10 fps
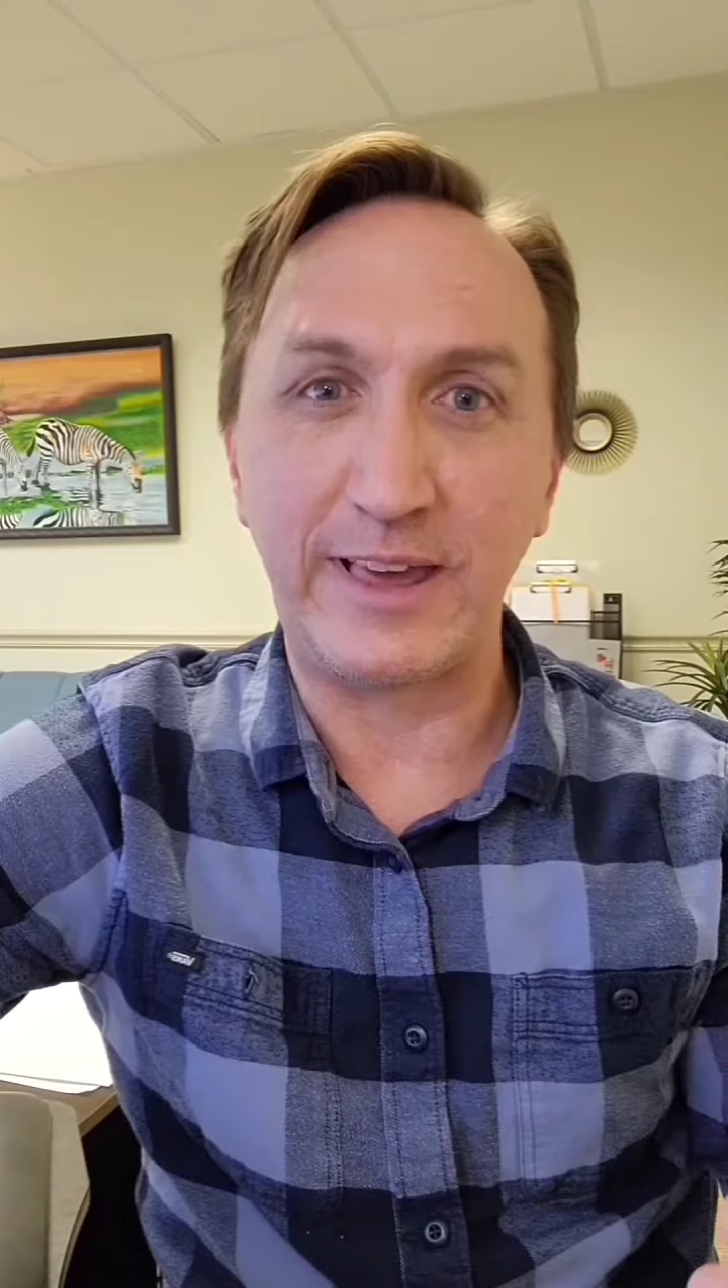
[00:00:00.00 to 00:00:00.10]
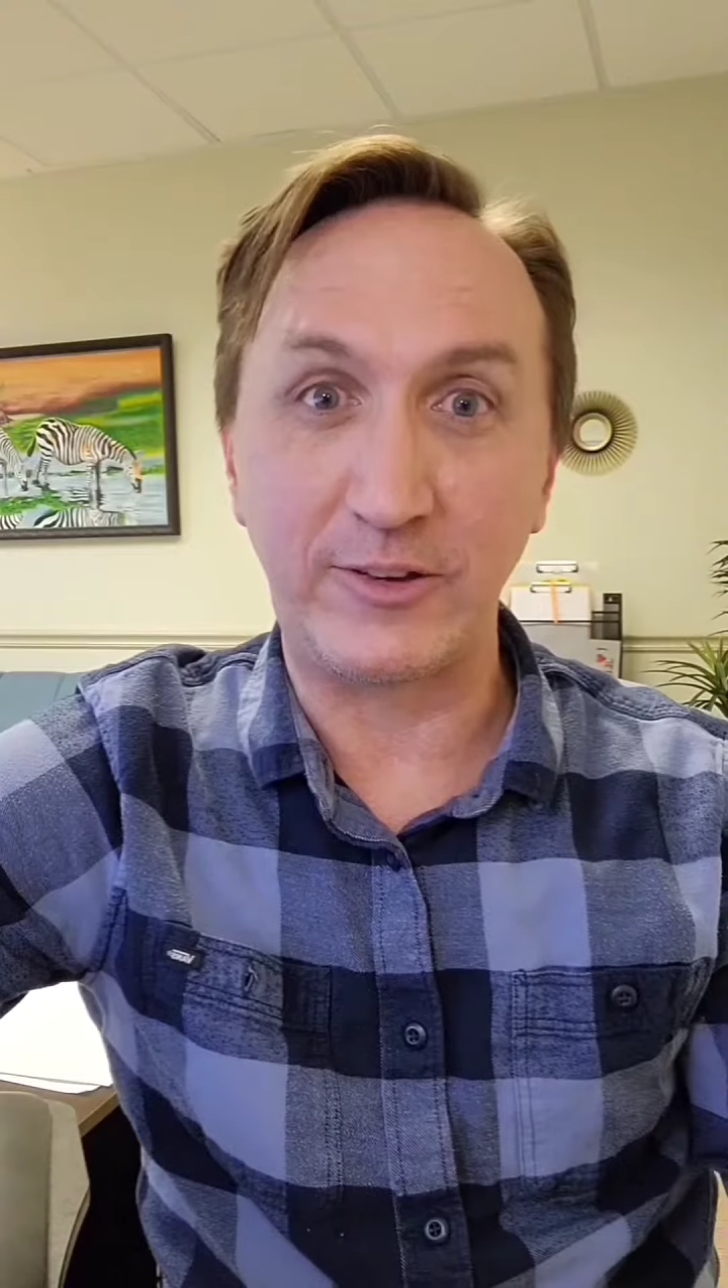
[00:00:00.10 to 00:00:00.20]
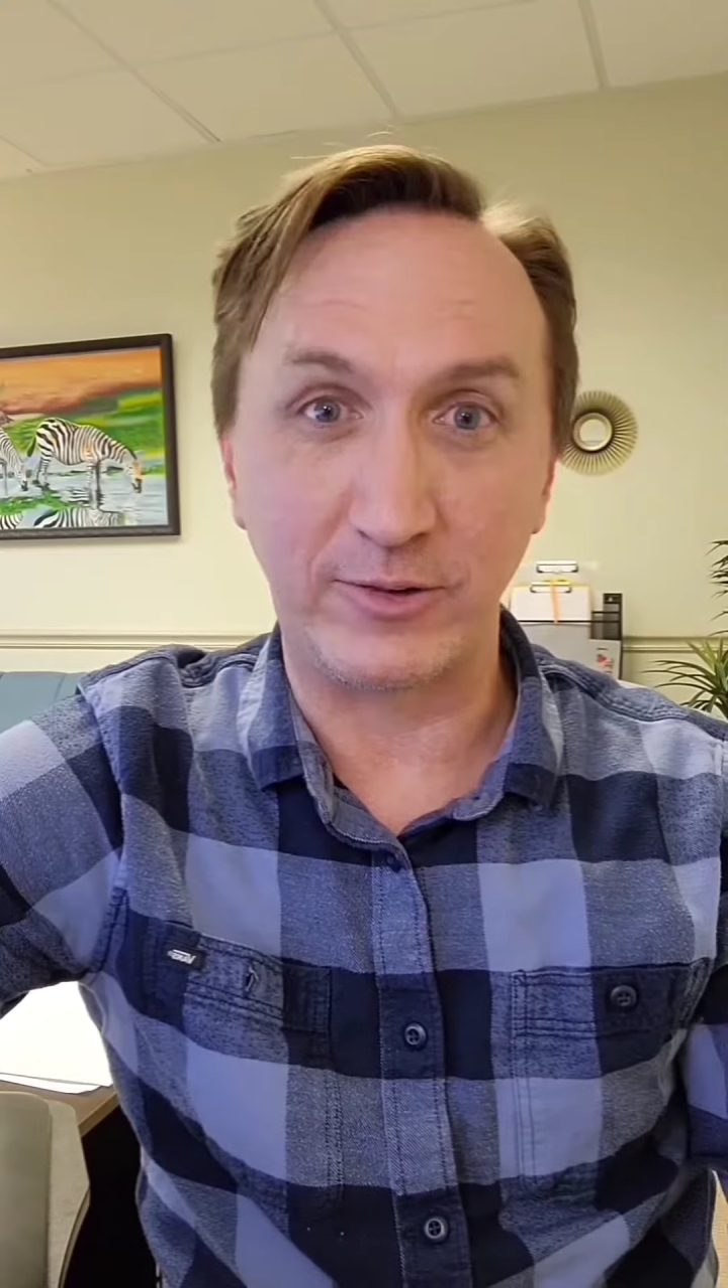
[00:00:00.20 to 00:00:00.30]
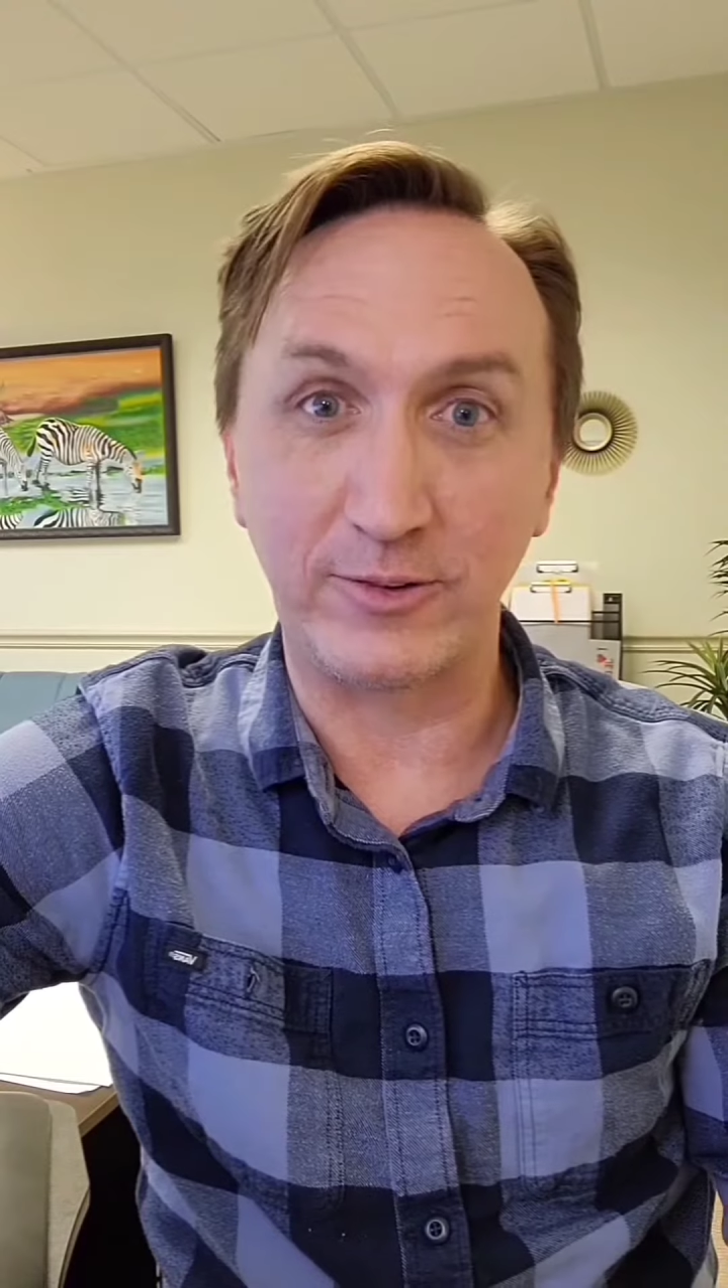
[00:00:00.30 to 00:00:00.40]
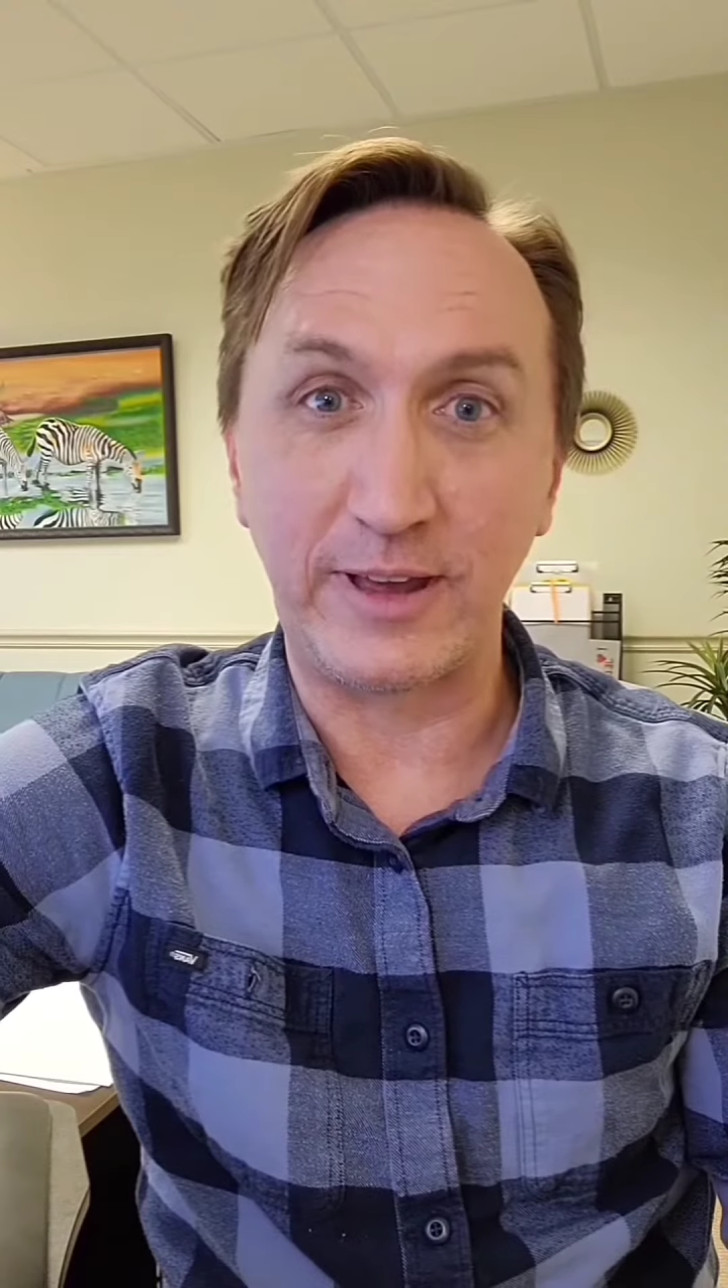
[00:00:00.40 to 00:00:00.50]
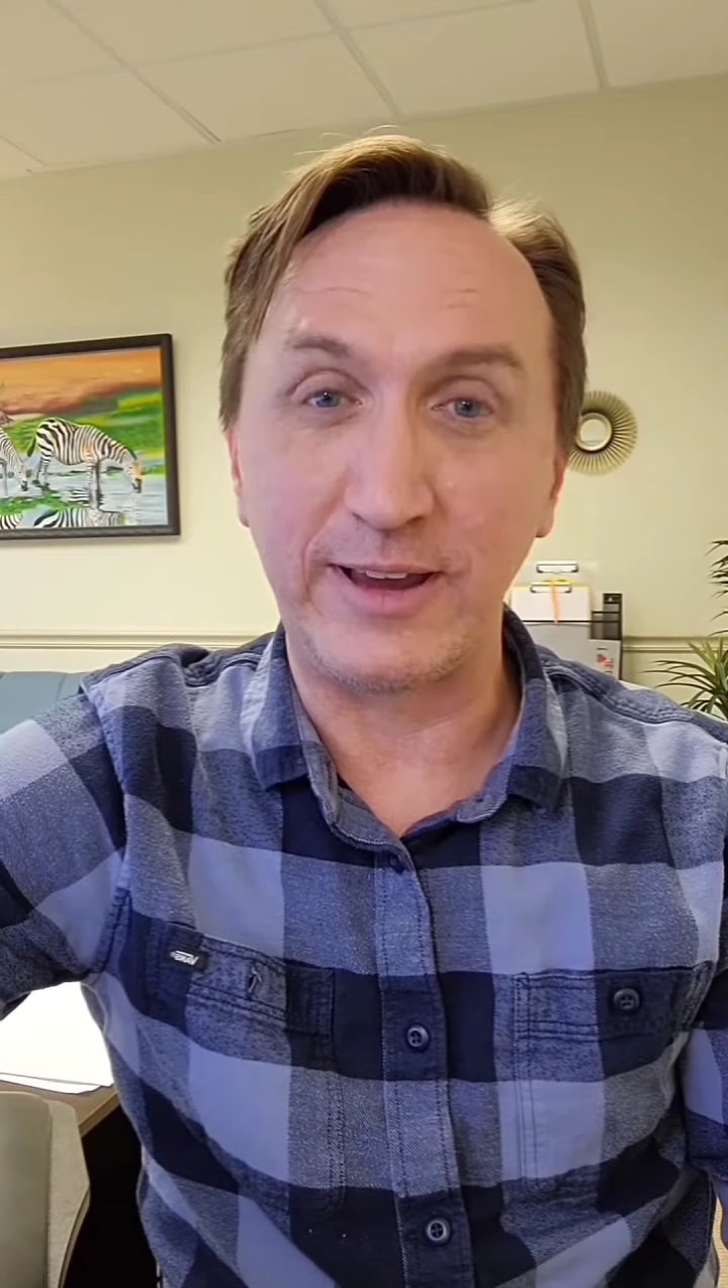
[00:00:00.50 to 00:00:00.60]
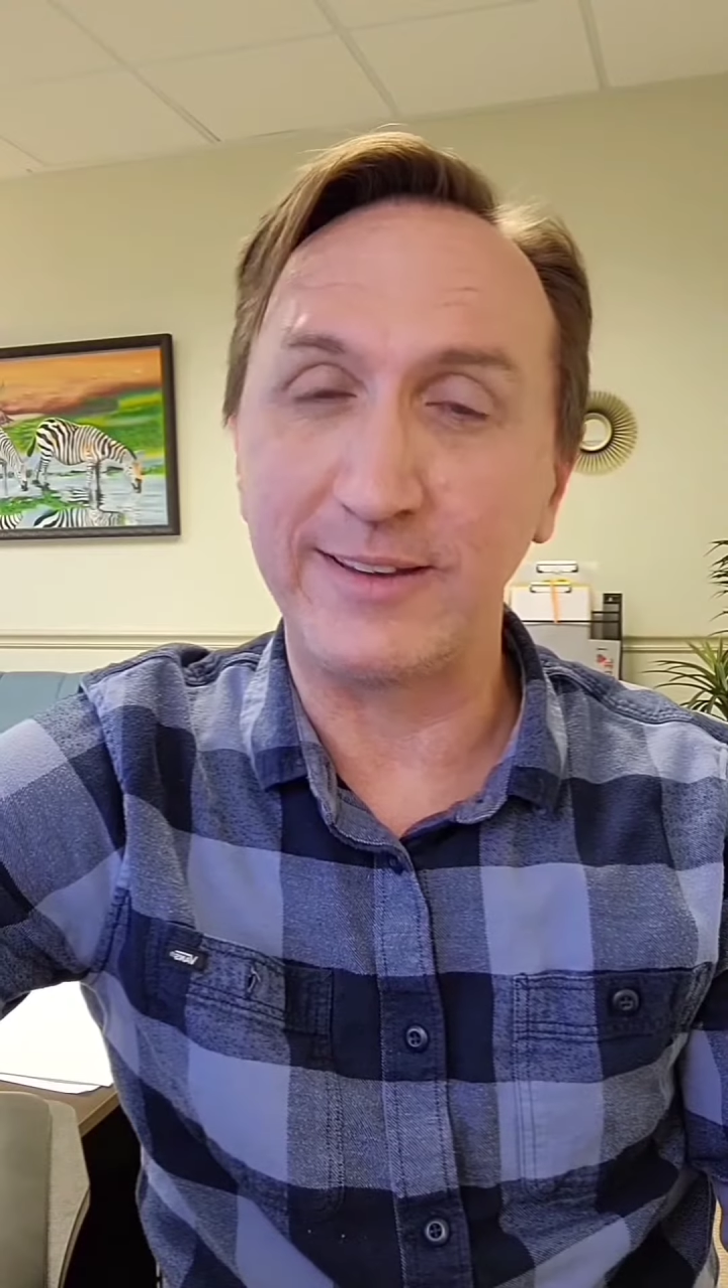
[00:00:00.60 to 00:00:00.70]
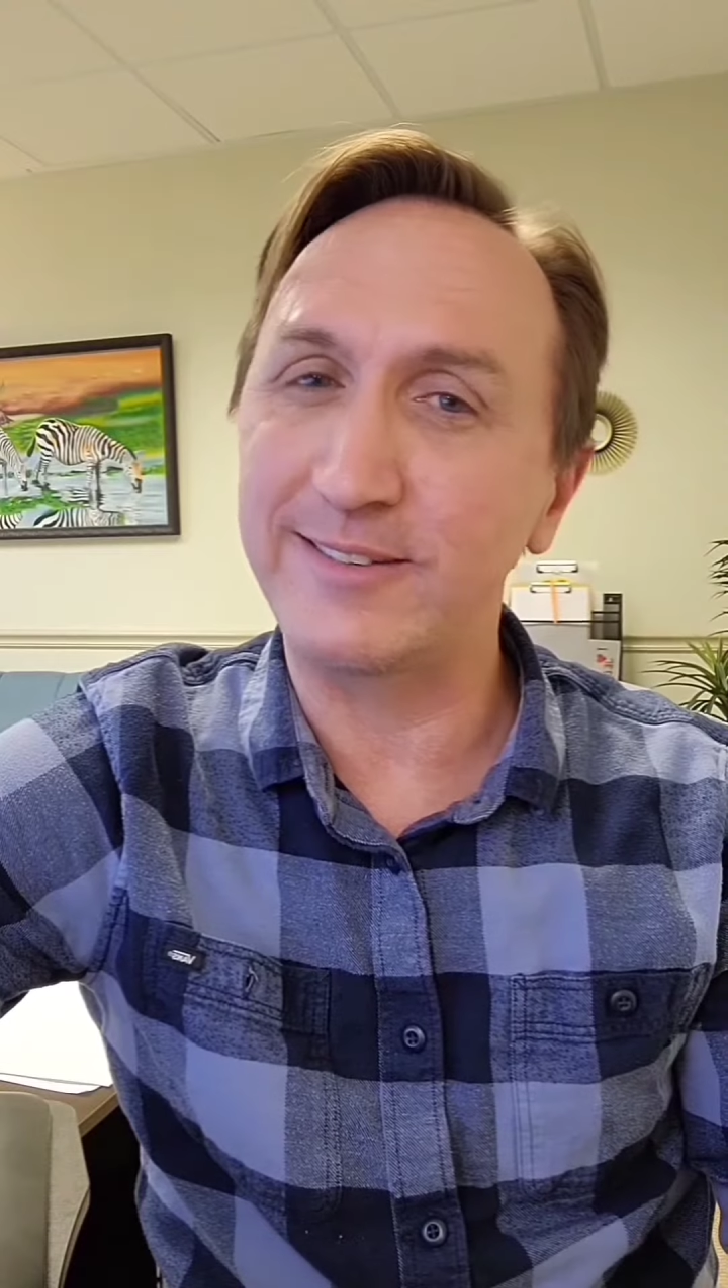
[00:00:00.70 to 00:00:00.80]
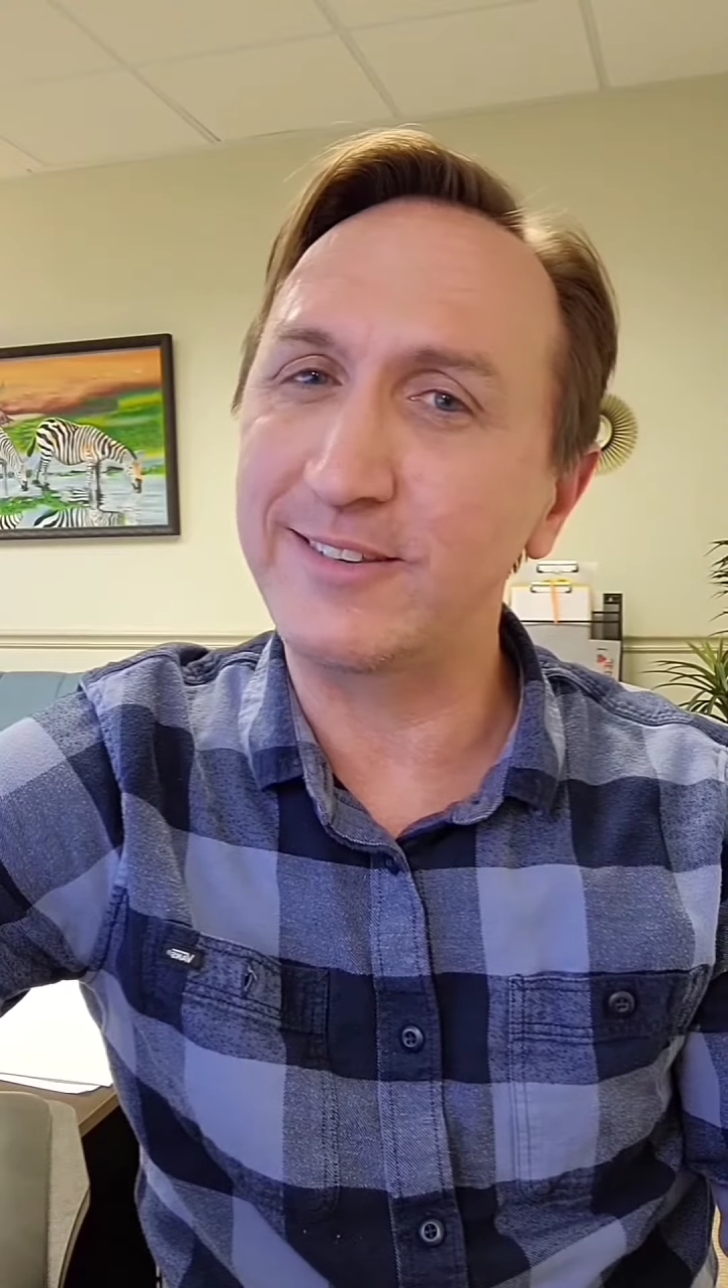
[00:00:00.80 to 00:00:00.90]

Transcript: exercise